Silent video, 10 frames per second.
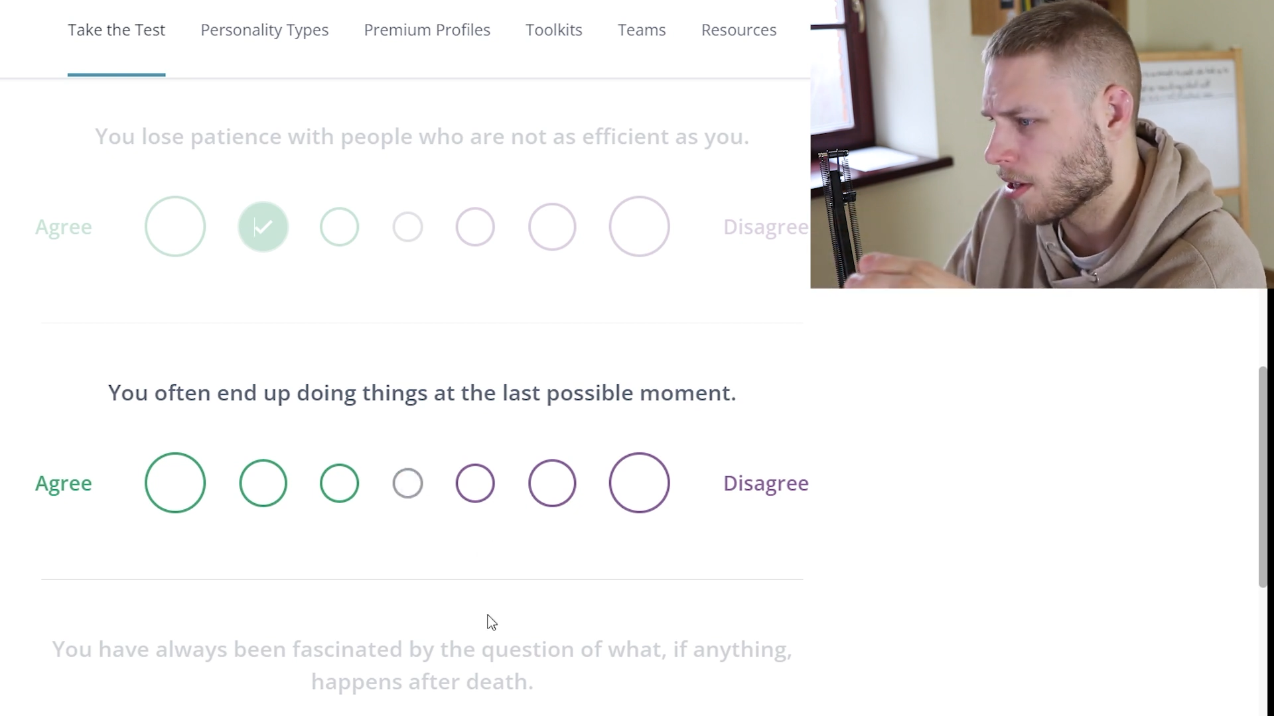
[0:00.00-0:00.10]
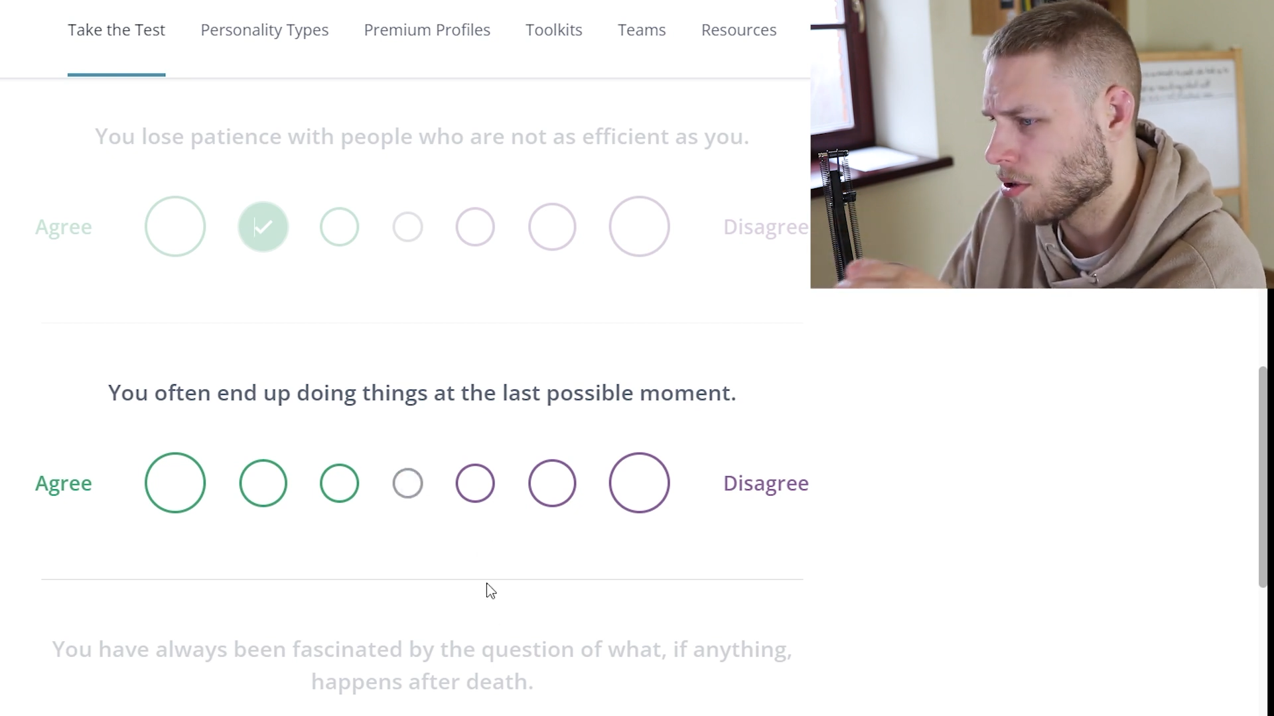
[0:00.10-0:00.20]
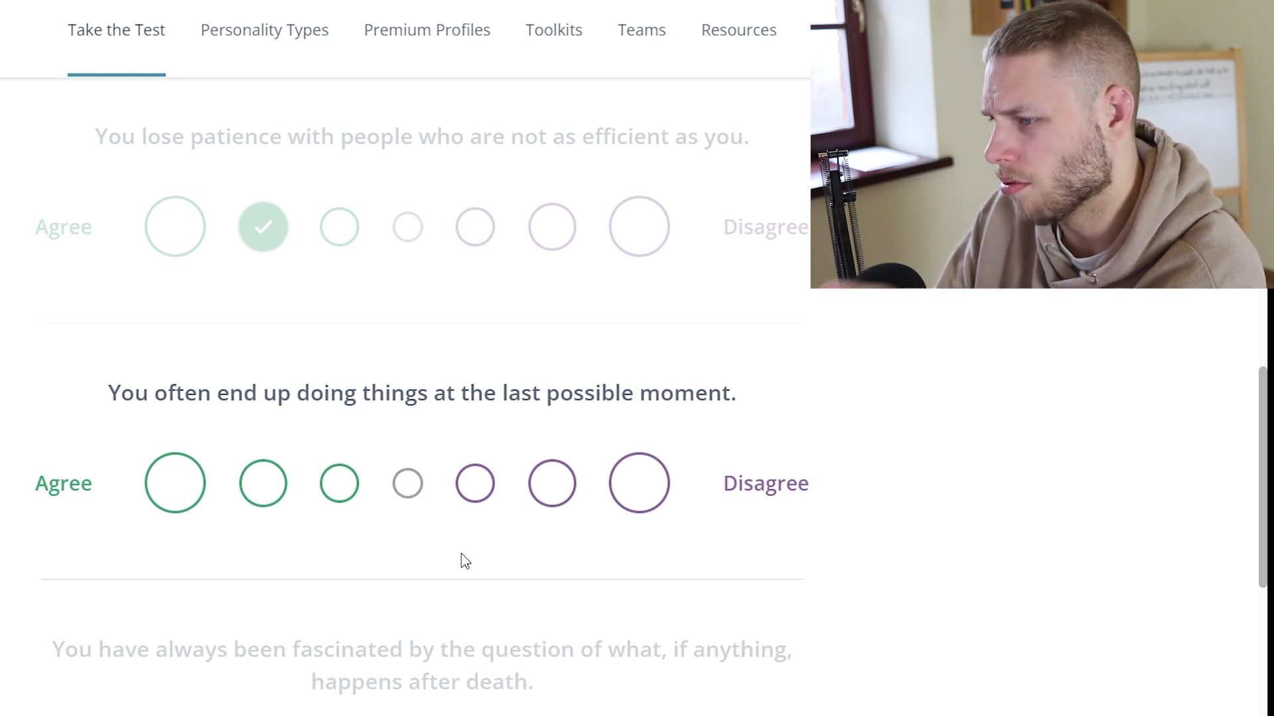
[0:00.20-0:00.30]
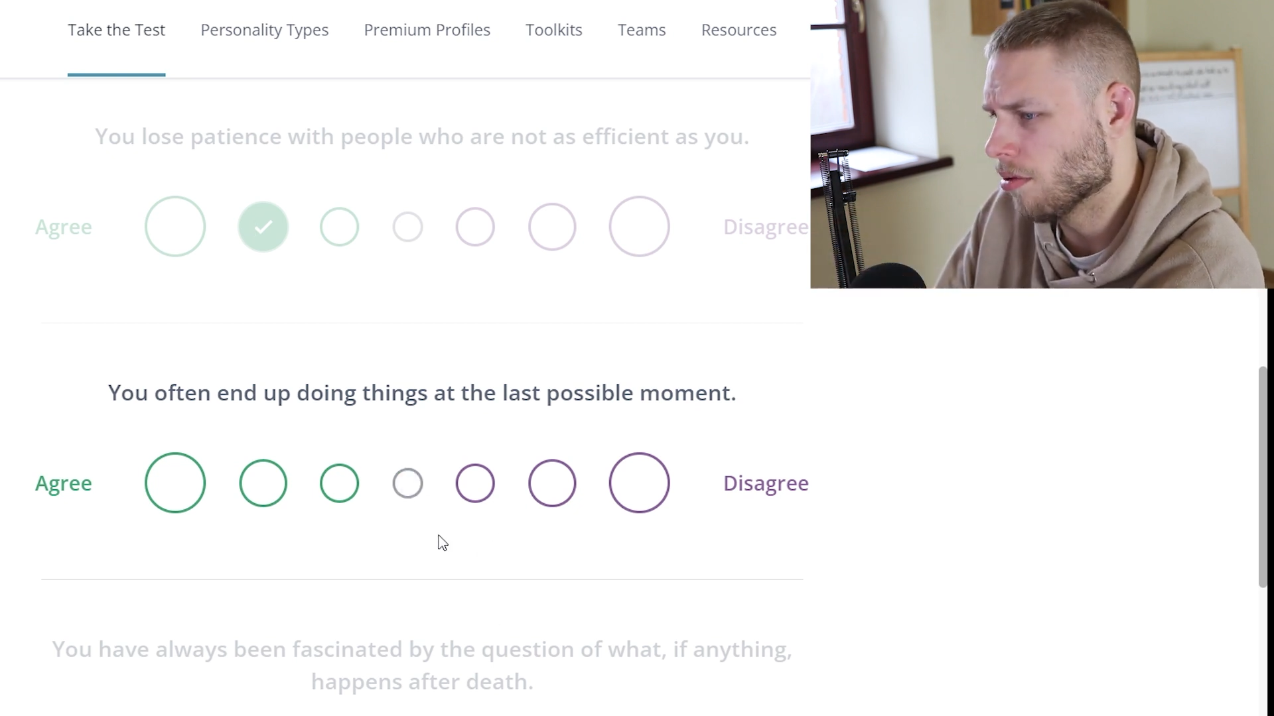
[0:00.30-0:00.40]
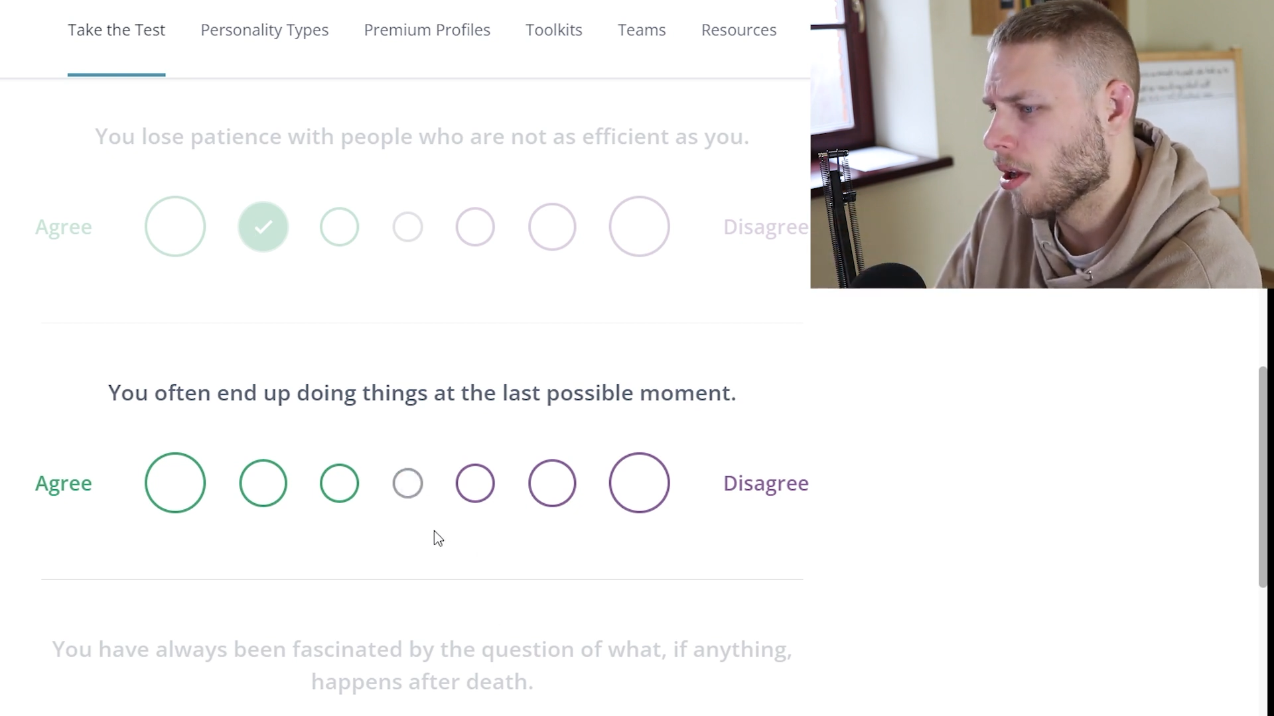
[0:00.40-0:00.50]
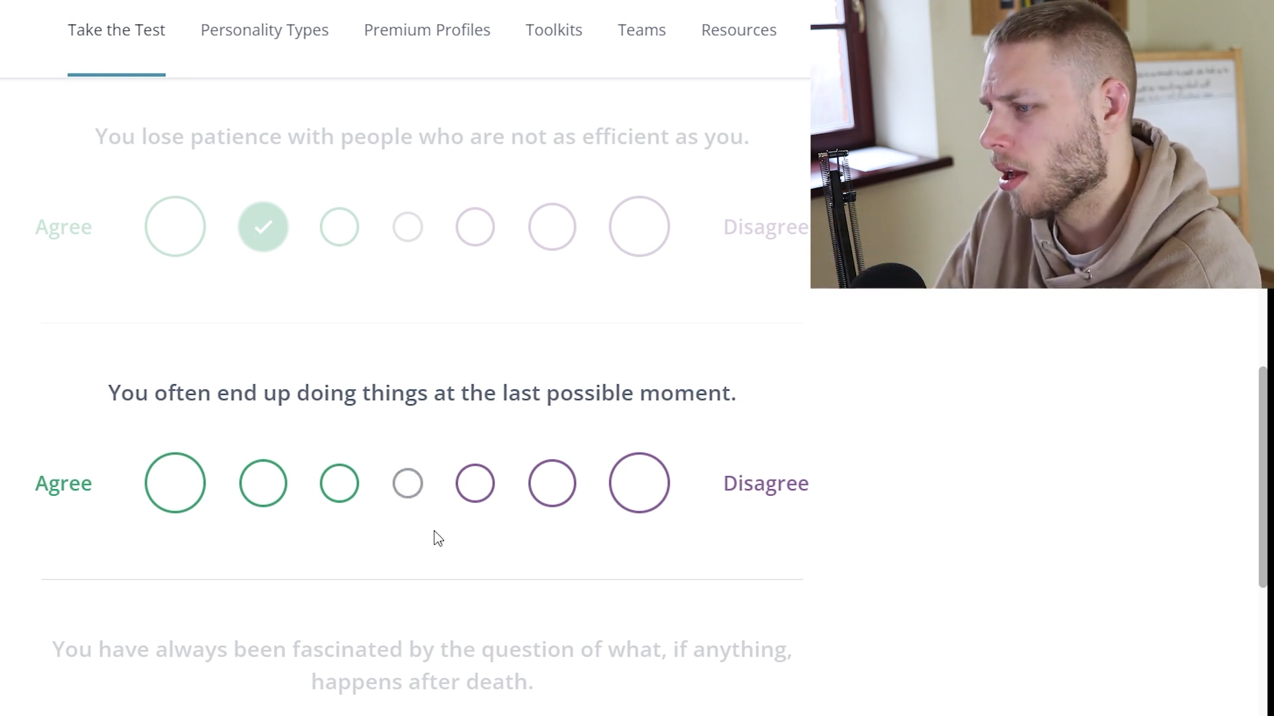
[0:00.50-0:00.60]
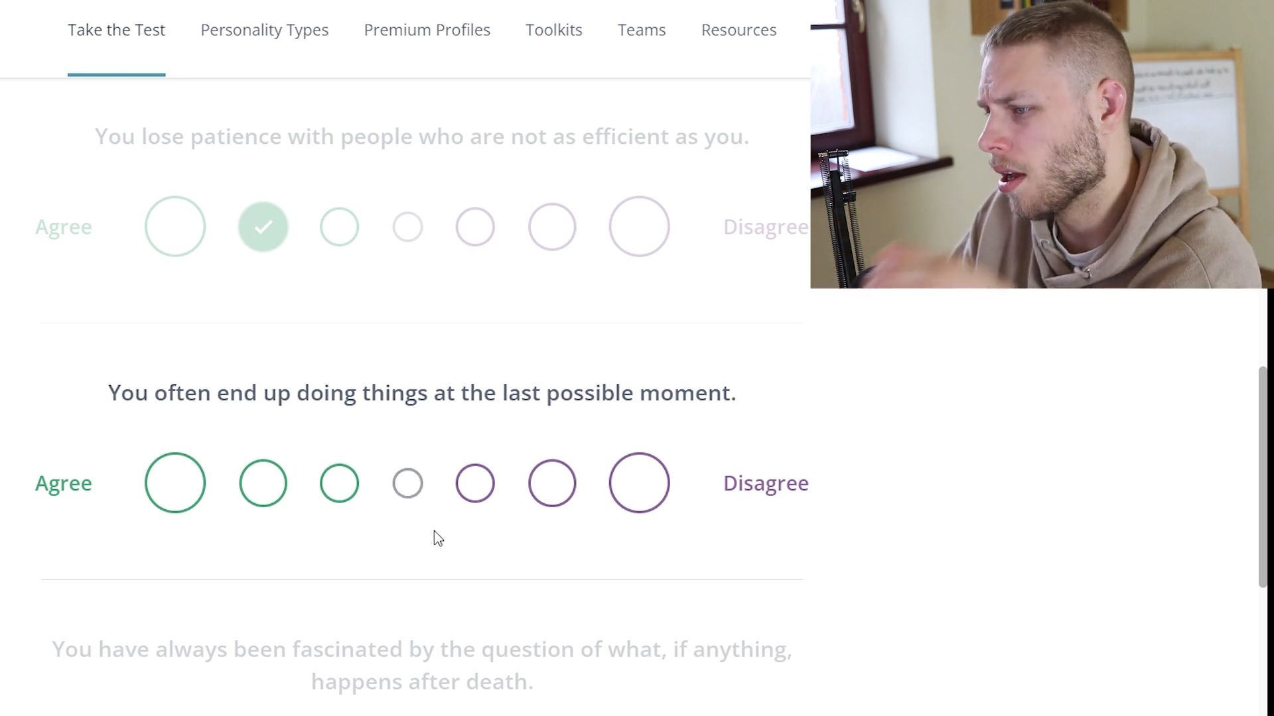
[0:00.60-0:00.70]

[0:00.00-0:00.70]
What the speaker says: I do.